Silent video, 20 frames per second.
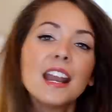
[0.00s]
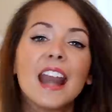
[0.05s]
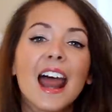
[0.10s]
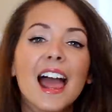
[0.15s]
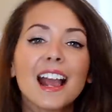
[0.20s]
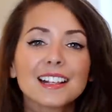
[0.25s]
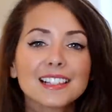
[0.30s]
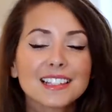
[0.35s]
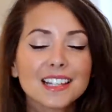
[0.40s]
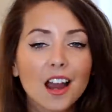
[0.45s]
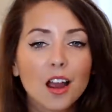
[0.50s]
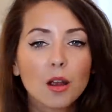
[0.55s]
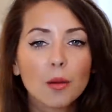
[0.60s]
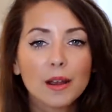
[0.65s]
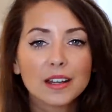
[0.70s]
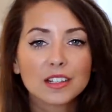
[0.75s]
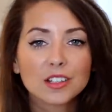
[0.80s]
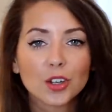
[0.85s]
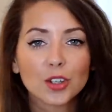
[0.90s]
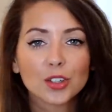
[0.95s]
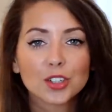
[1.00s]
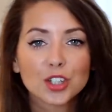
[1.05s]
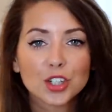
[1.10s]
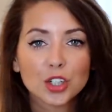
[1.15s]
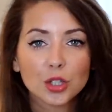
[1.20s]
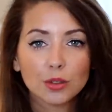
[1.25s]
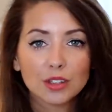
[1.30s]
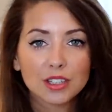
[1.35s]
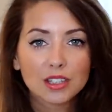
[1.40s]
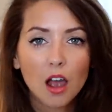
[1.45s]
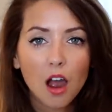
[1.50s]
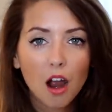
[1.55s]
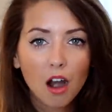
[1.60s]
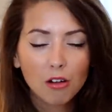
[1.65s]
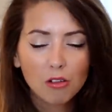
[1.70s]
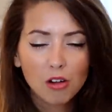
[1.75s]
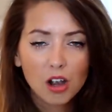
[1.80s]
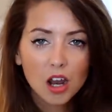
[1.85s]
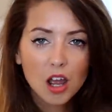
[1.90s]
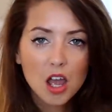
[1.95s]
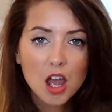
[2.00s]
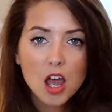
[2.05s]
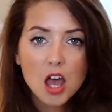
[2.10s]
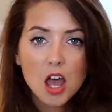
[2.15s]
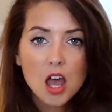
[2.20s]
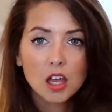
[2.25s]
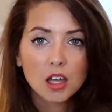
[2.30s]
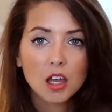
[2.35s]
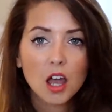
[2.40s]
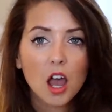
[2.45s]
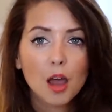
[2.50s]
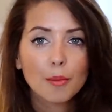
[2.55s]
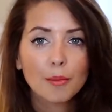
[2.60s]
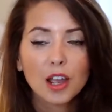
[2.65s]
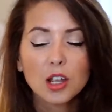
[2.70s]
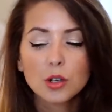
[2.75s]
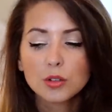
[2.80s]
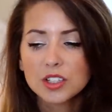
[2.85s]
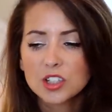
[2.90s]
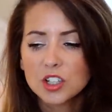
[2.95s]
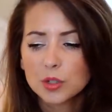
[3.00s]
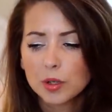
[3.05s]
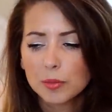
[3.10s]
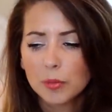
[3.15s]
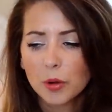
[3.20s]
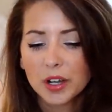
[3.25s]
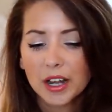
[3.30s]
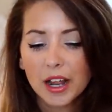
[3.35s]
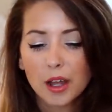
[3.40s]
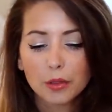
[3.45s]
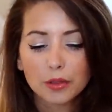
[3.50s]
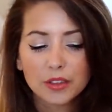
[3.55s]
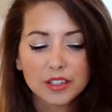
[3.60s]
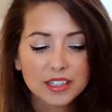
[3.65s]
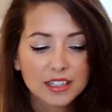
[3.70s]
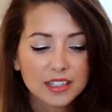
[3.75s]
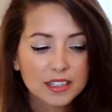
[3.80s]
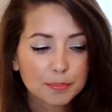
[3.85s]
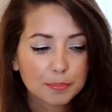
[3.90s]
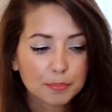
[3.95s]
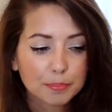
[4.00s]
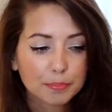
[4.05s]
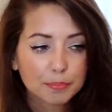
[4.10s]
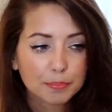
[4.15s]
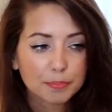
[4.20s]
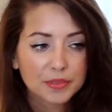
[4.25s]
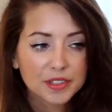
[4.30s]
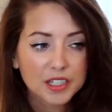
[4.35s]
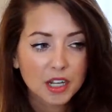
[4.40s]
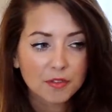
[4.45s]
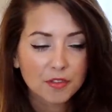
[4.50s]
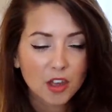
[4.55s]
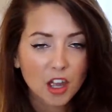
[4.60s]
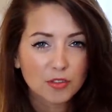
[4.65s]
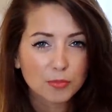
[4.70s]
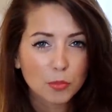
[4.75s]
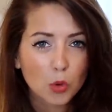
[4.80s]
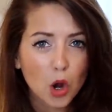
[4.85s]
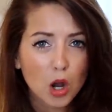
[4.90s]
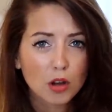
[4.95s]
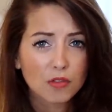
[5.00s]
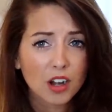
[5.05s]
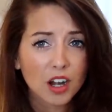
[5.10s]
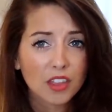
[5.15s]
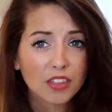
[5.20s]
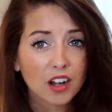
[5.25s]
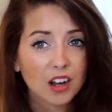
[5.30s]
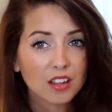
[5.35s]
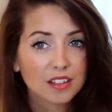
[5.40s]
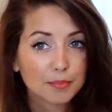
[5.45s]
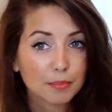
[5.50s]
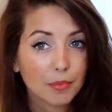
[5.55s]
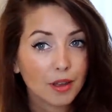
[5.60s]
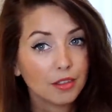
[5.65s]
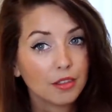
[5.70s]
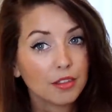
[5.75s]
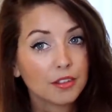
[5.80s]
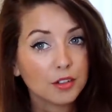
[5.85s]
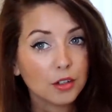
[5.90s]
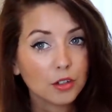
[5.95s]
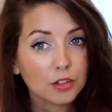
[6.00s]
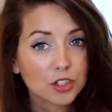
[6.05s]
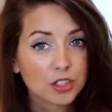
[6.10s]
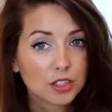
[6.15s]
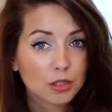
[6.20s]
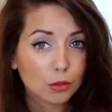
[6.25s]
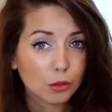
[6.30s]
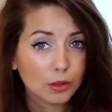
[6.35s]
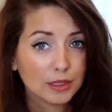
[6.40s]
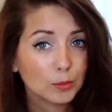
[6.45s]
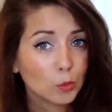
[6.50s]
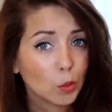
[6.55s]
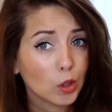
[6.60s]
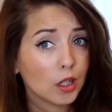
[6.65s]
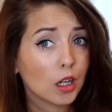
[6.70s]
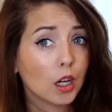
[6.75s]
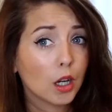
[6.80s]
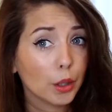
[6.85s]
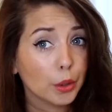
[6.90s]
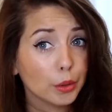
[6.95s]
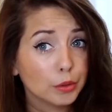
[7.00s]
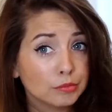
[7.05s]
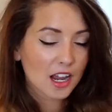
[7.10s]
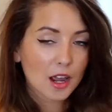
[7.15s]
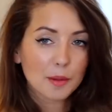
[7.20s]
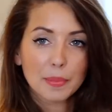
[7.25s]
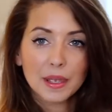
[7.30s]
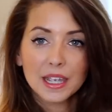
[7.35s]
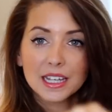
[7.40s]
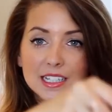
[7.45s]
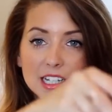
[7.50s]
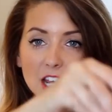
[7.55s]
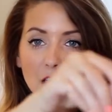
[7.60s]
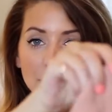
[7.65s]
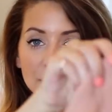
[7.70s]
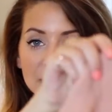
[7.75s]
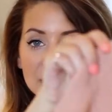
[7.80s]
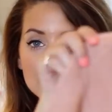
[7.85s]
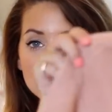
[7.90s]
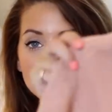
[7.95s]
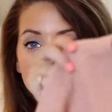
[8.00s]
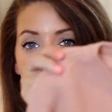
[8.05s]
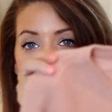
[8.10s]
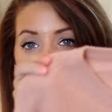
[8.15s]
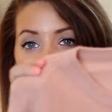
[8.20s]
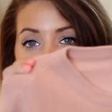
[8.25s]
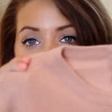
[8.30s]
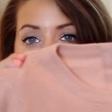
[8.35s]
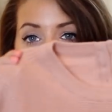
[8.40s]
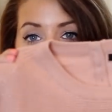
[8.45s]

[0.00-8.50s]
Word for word: Next I went on to Zara. Um, I also just want to point out this is stuff that I've bought over like the last month, not just all in one go. I picked up these really